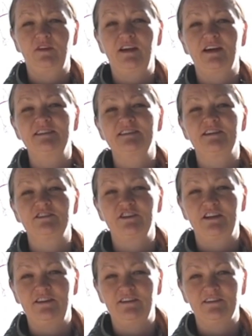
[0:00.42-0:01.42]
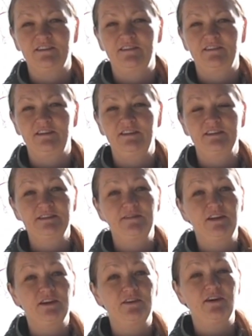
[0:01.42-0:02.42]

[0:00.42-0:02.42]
Hey guys, Sarah Jane here. In this video,